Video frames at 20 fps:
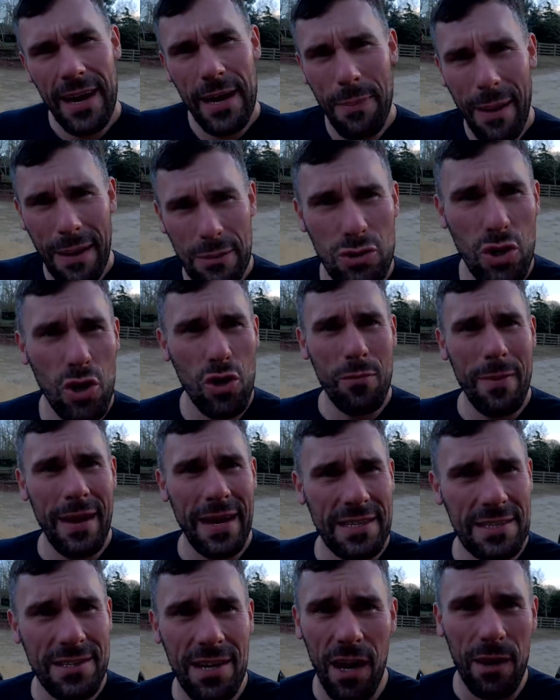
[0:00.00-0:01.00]
in about two
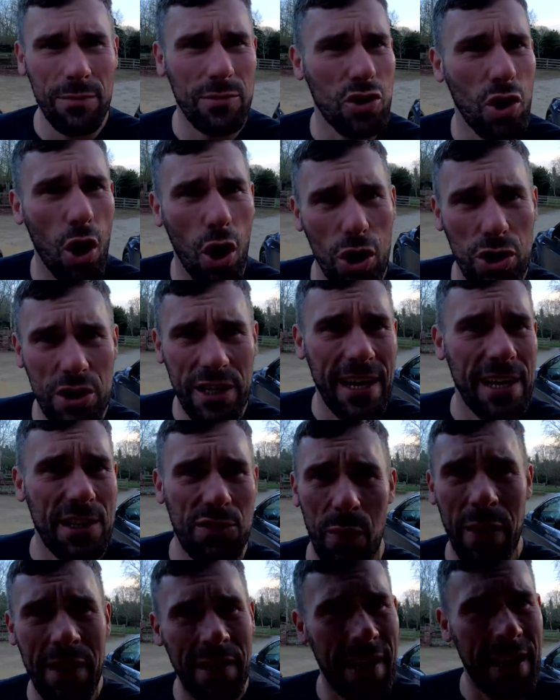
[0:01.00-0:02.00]
minutes' time. Gosh, it
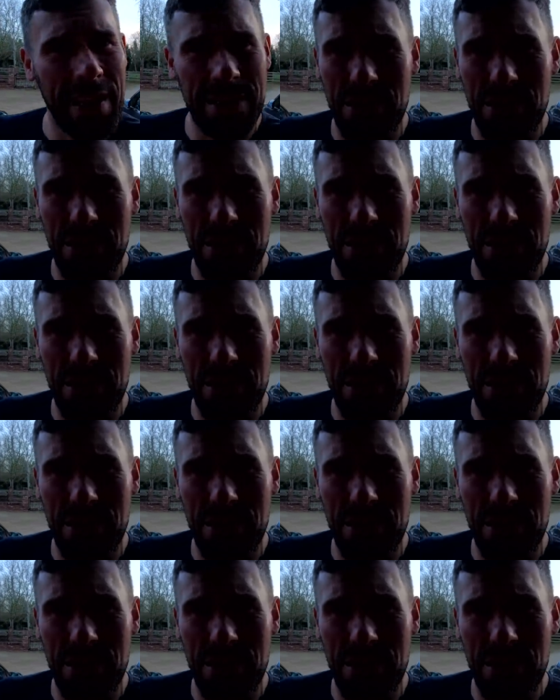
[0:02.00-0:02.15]
is windy.